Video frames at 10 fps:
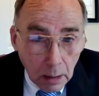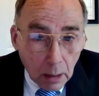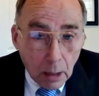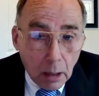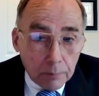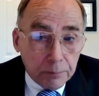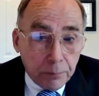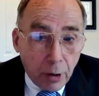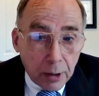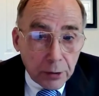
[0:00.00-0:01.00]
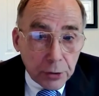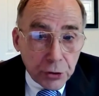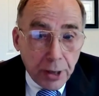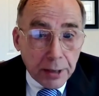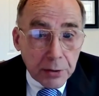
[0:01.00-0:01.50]
Part of the
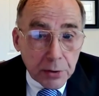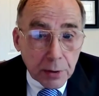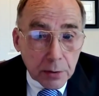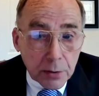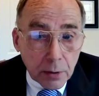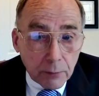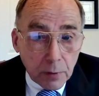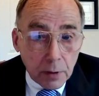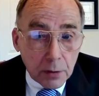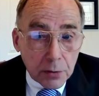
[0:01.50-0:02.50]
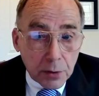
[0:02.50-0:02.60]
genesis of the